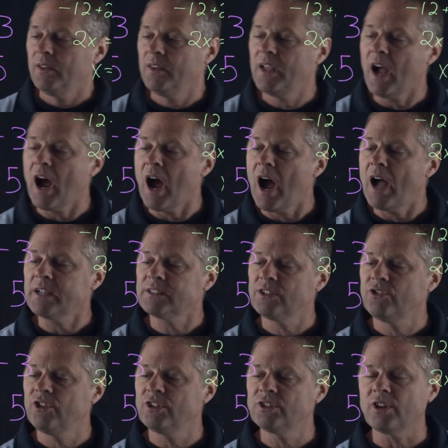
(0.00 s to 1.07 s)
The
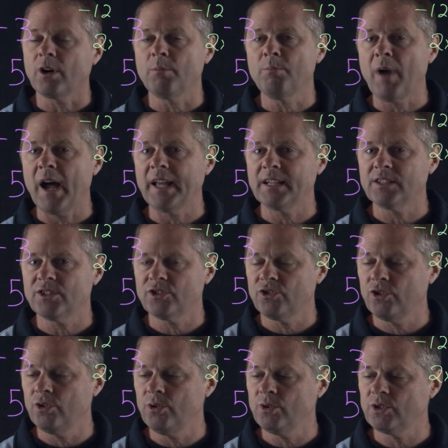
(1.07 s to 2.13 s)
oxygens are
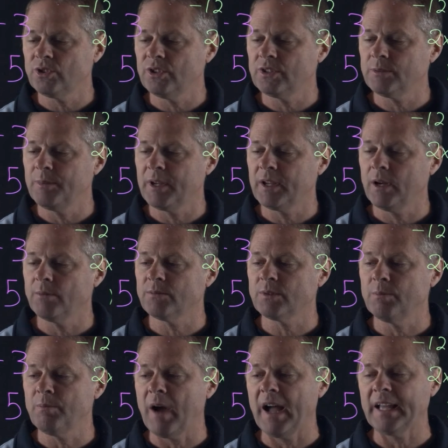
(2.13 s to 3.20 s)
-2, so this becomes
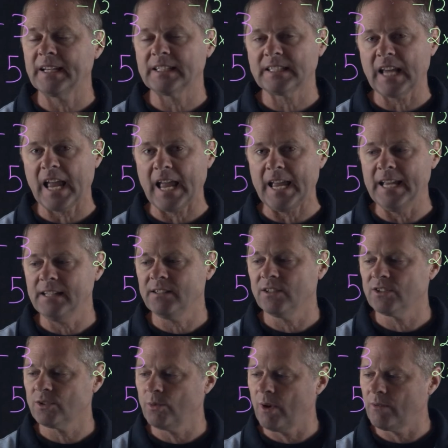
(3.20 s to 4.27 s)
-8.
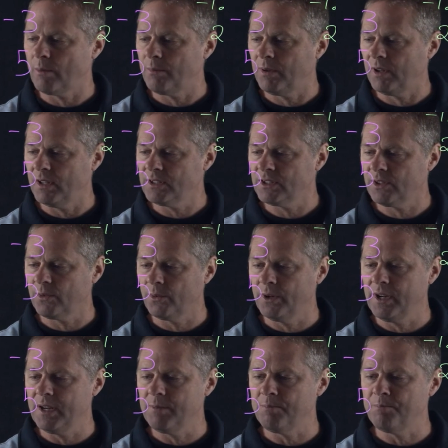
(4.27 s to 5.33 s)
So we have a
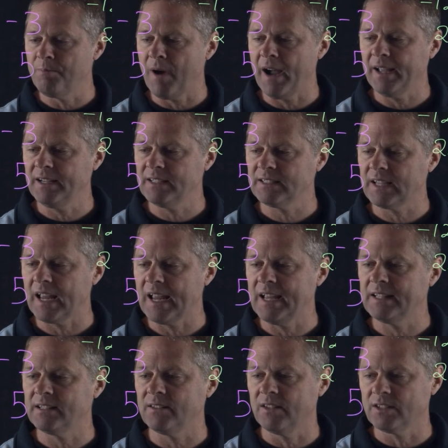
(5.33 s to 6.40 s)
+3,
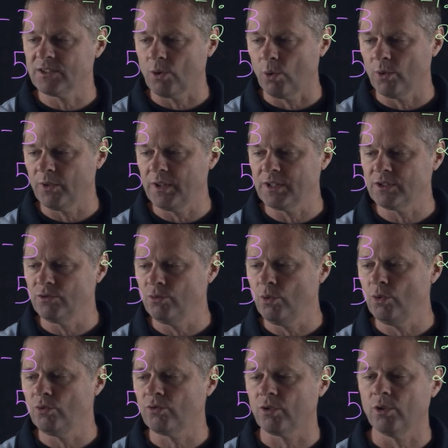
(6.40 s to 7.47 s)
-8. This whole thing's
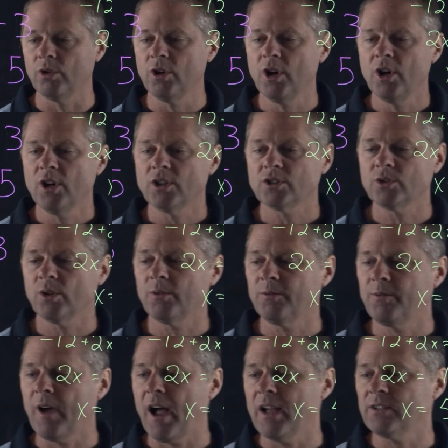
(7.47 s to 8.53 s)
neutral, so
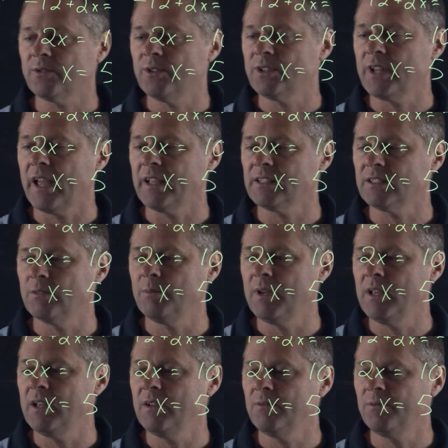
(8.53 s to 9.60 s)
phosphorus has to
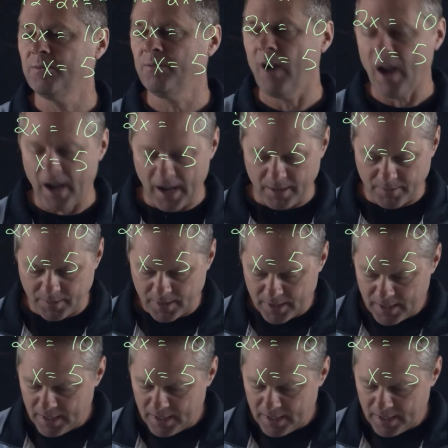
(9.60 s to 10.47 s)
be 5.